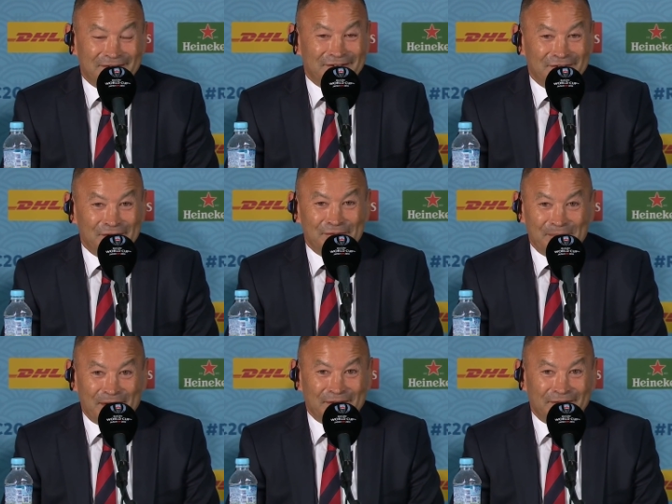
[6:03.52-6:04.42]
but it's a
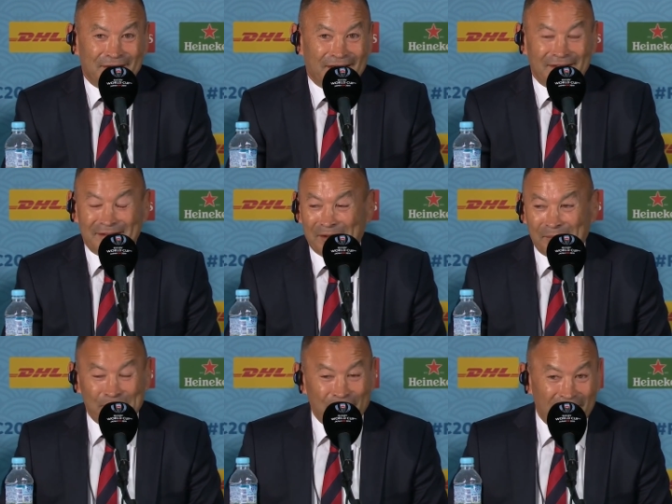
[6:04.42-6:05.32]
silver medal. And
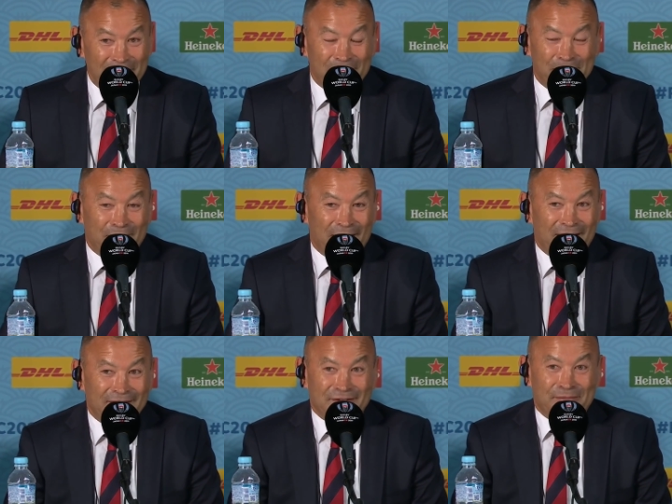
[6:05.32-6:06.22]
I'm proud of my
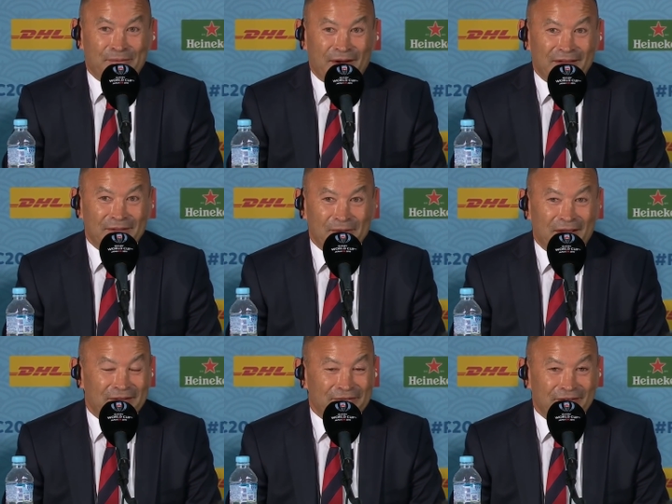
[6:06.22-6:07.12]
players. I'm proud of the
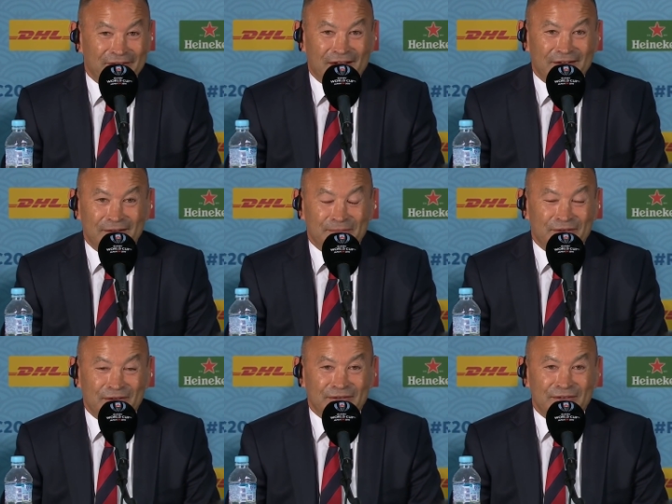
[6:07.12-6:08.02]
way they've conducted
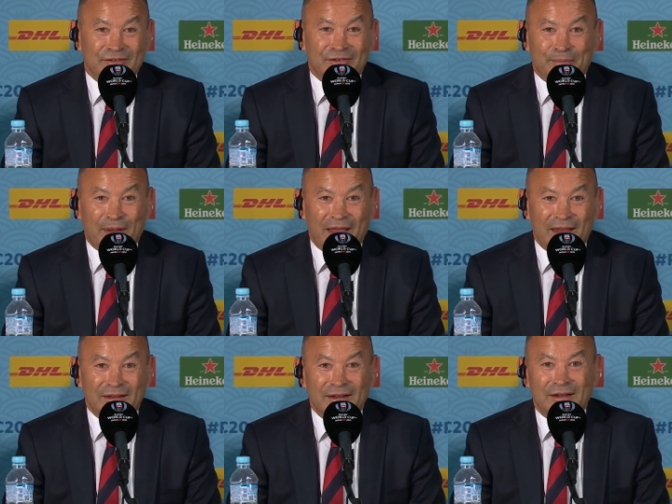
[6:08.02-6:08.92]
themselves in
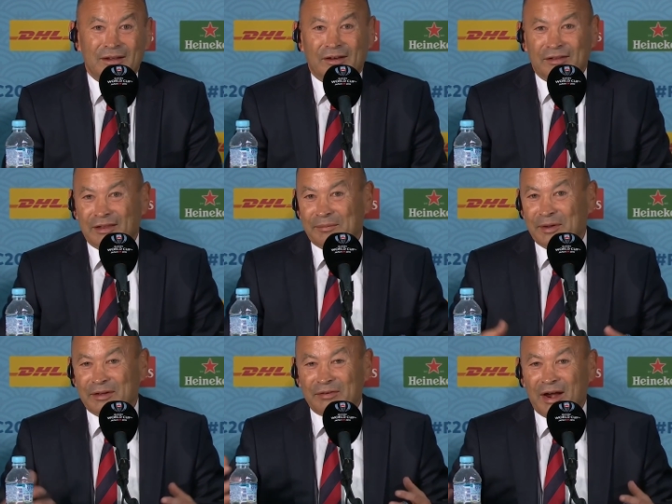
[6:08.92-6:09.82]
Japan. I think
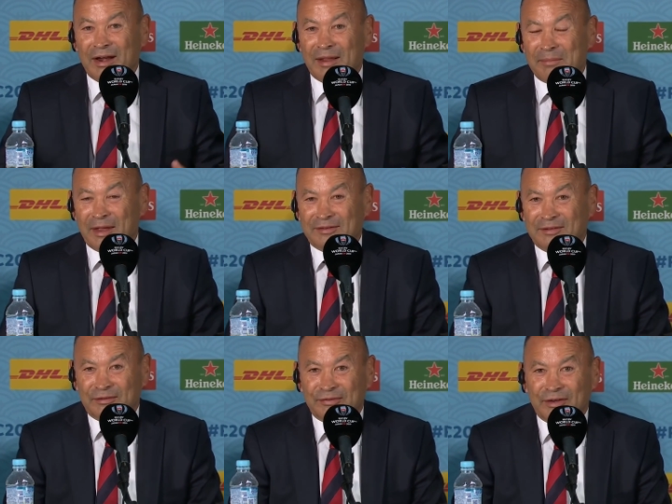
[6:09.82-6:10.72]
they've been great
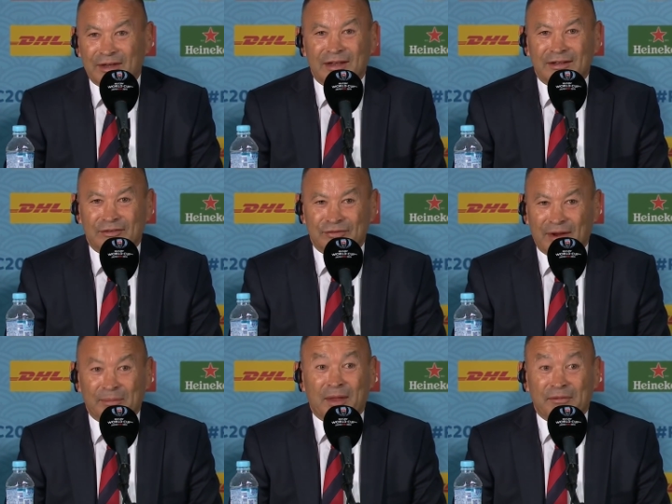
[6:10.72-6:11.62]
ambassadors for
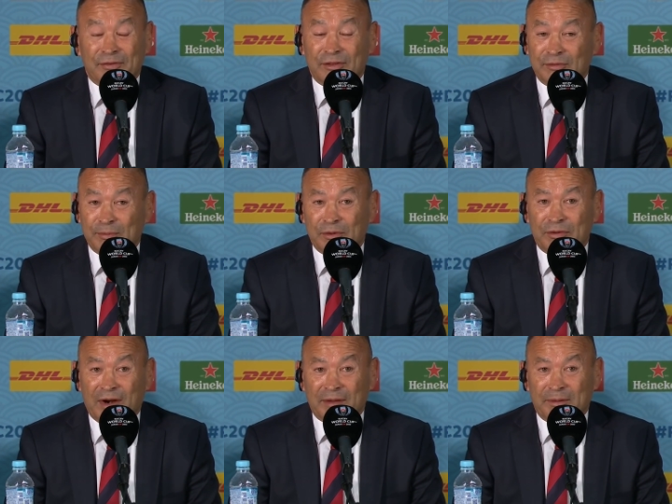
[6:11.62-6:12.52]
English rugby and for the
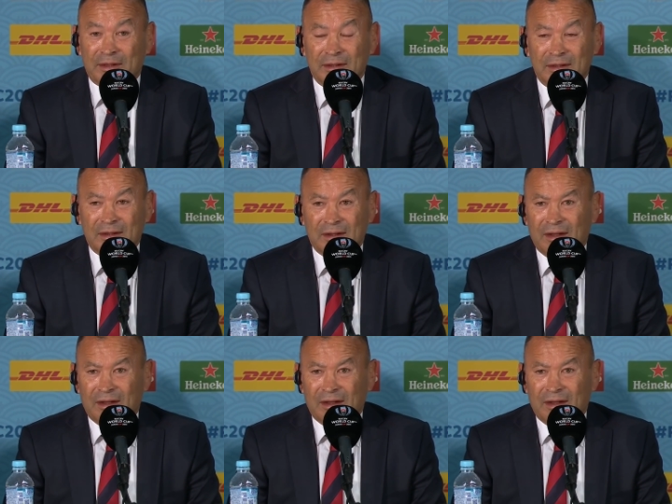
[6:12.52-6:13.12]
sport of rugby.